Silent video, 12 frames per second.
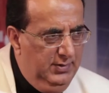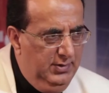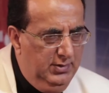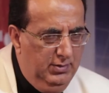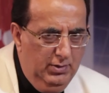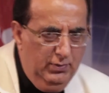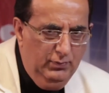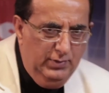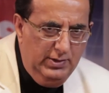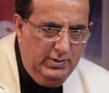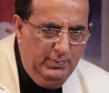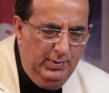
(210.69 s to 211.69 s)
There's a lot of
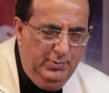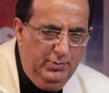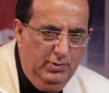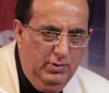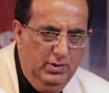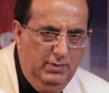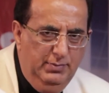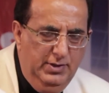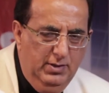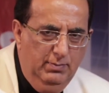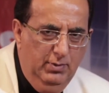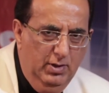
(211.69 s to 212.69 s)
words people talk of
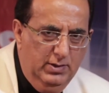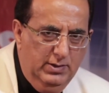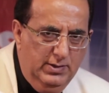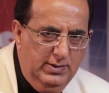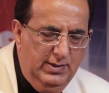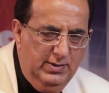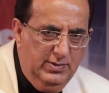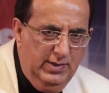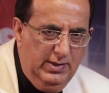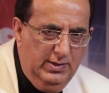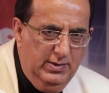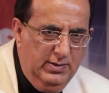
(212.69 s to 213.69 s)
beta blockers and
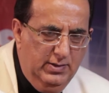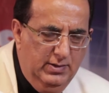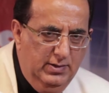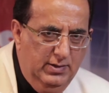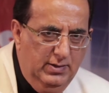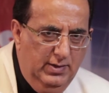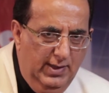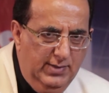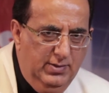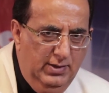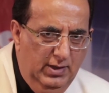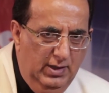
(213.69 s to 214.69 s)
statins in the
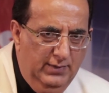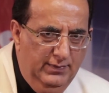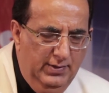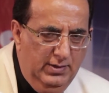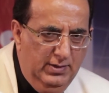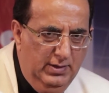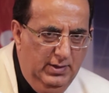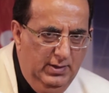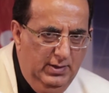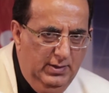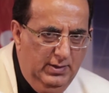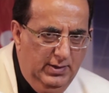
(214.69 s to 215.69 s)
diastolic heart failure.
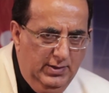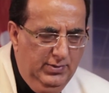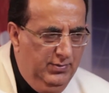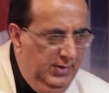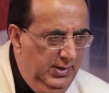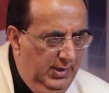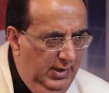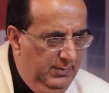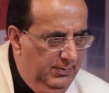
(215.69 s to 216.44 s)
Does it really help?